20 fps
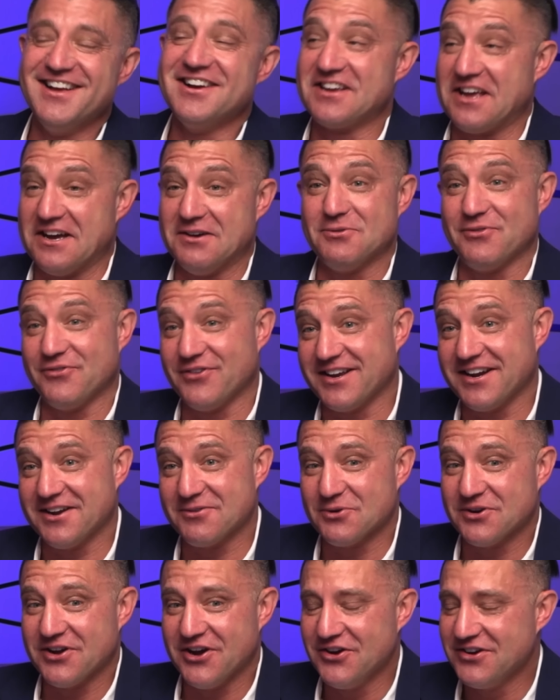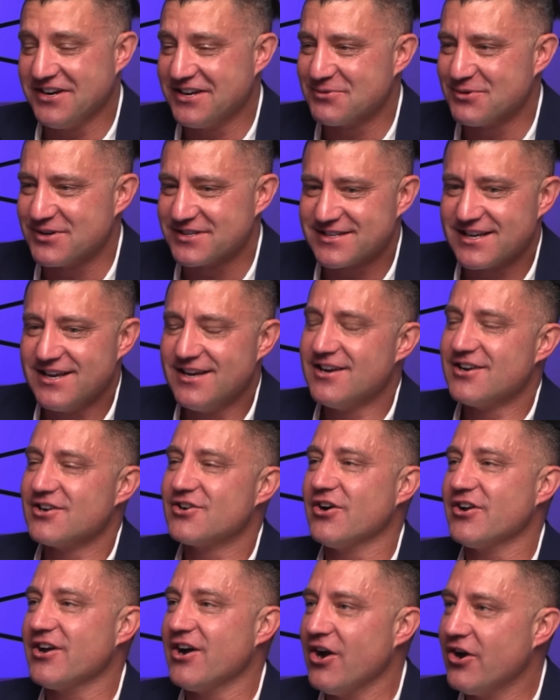Okay, we figured out what honing was.
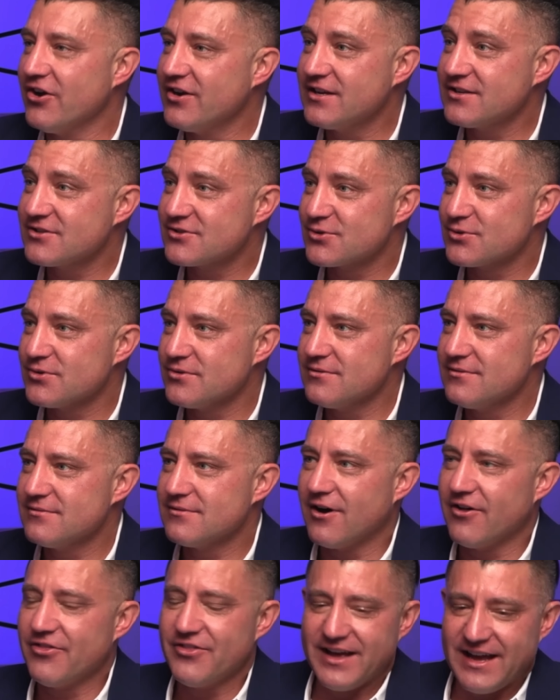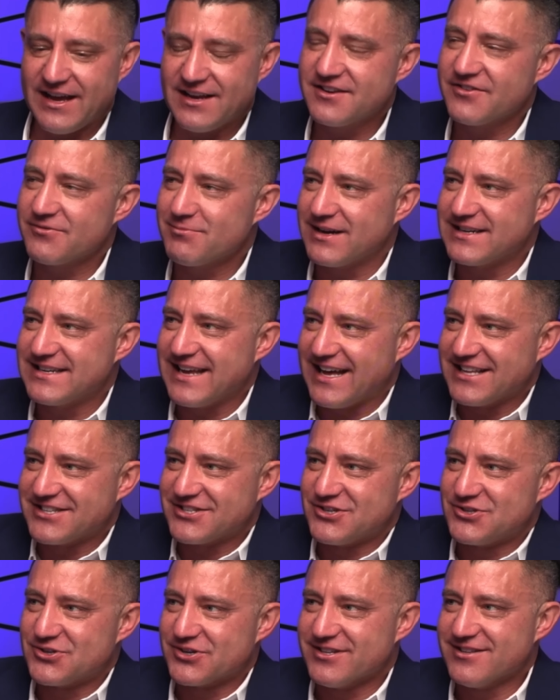Got a honing tool on the end of my dad's
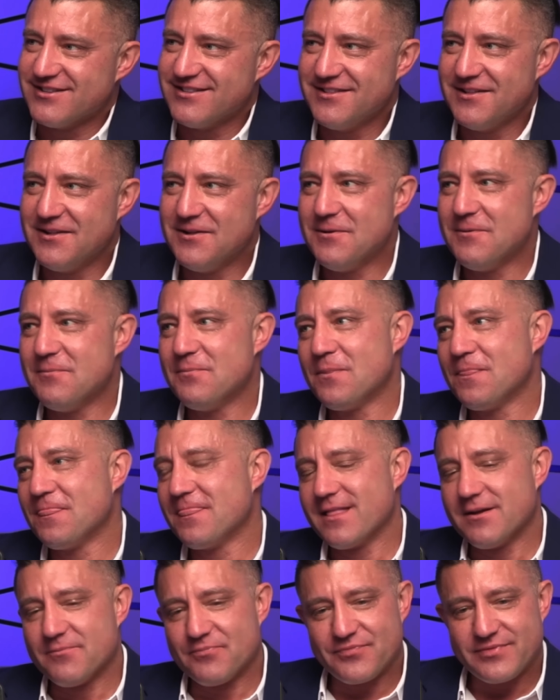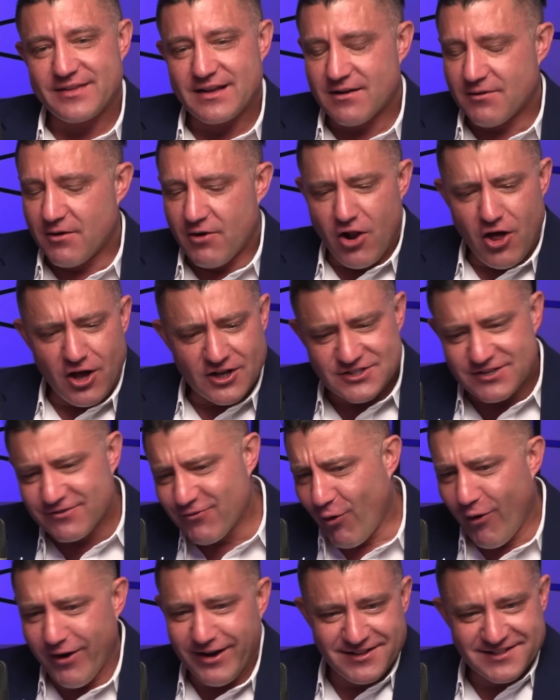drill. Lots of
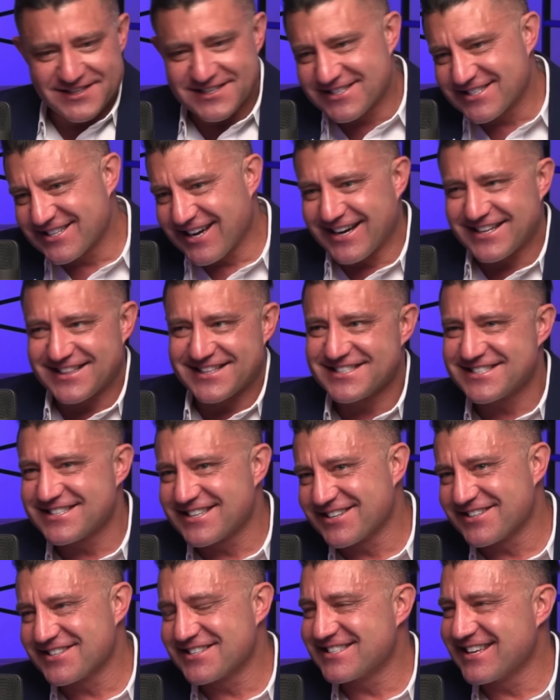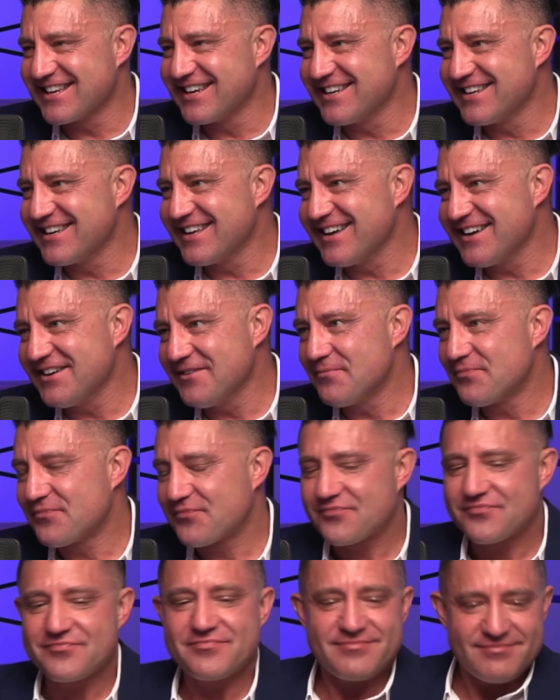oil inside this little cylinder.
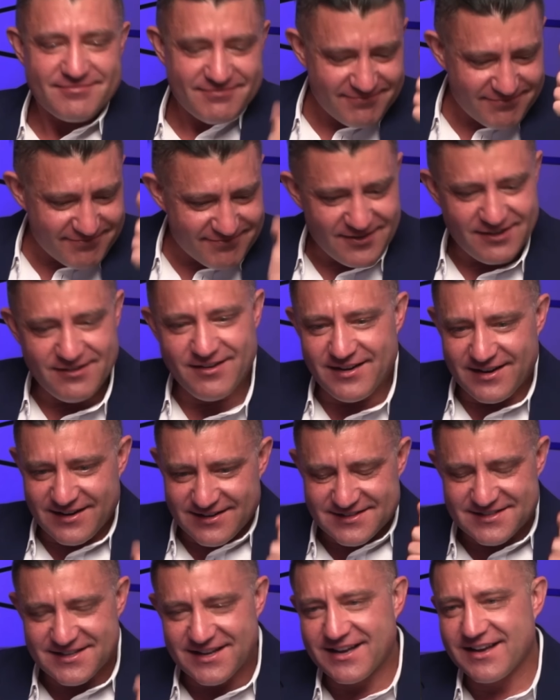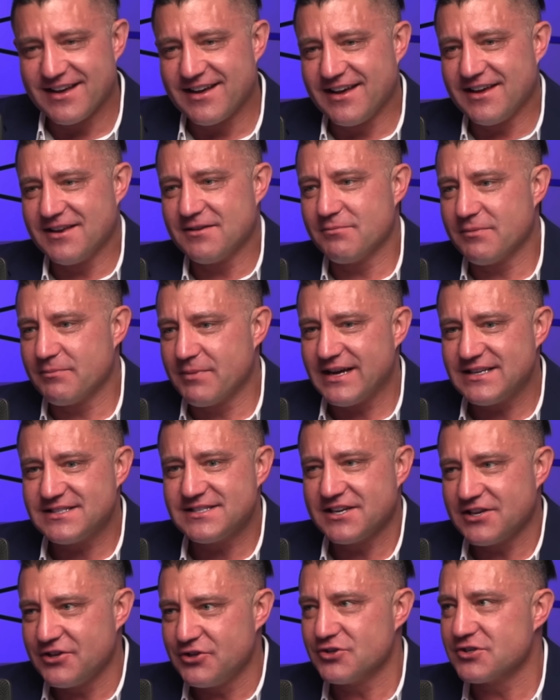And
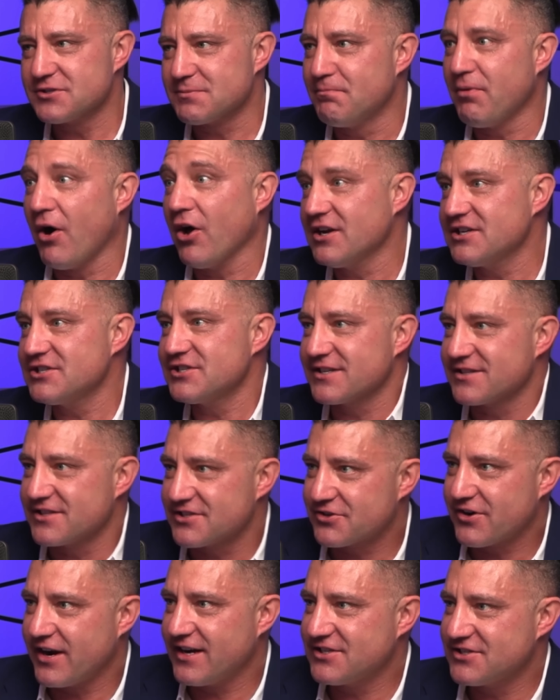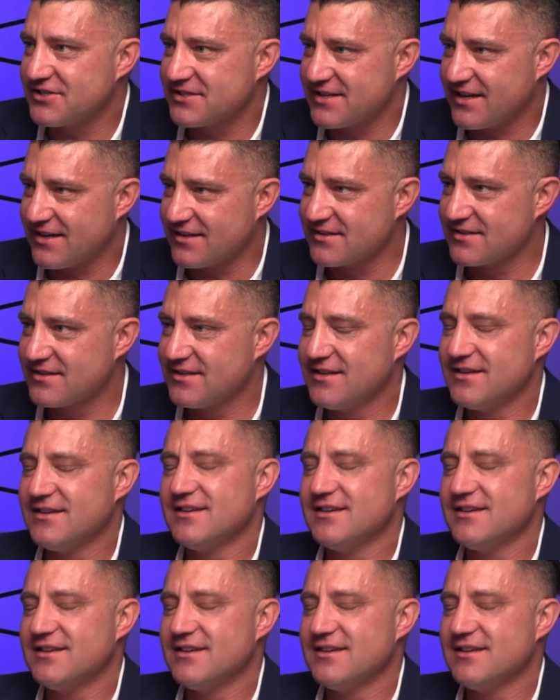basically, you're just polishing the scratches out.